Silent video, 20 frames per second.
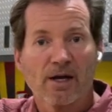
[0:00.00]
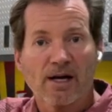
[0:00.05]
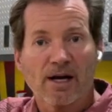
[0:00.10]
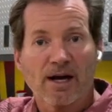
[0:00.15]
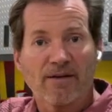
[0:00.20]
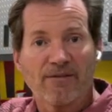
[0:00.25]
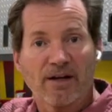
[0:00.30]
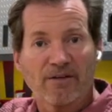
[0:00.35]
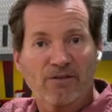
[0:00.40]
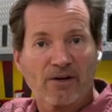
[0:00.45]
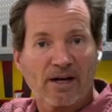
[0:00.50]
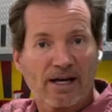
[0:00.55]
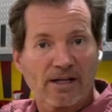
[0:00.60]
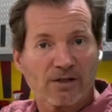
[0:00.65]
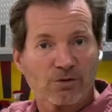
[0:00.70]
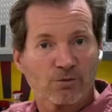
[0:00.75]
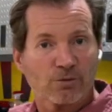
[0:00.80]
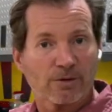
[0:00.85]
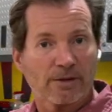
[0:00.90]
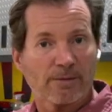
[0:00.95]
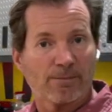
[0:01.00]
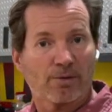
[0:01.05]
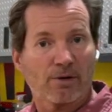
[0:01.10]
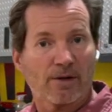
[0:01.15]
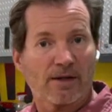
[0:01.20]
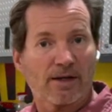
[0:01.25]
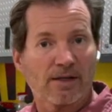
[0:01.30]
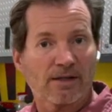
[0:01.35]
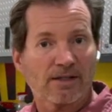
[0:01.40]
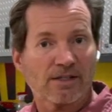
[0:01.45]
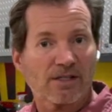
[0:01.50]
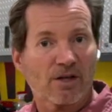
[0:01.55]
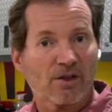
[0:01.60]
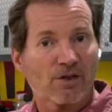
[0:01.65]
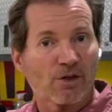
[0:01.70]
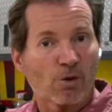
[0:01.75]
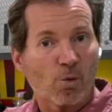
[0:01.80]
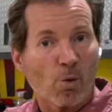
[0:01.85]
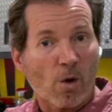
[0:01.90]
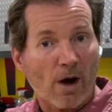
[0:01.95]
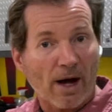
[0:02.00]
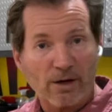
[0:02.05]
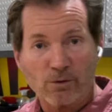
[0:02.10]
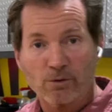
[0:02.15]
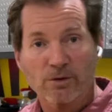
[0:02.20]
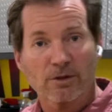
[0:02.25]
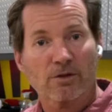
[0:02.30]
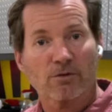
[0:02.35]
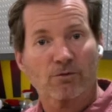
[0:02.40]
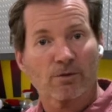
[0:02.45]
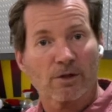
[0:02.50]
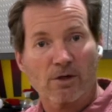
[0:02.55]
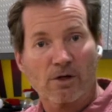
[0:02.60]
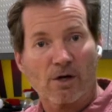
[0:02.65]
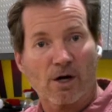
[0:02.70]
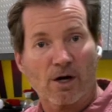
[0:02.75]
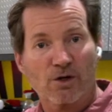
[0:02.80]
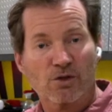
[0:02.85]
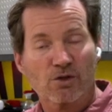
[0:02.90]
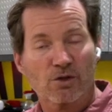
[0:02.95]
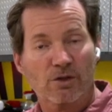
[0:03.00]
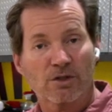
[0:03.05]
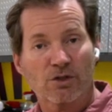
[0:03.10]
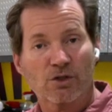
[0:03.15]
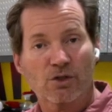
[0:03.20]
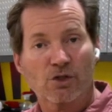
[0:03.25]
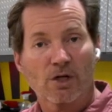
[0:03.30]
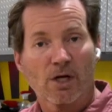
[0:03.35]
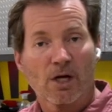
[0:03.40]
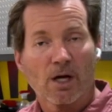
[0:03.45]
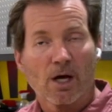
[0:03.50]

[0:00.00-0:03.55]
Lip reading: I've never had to replace the Y rail cartridge,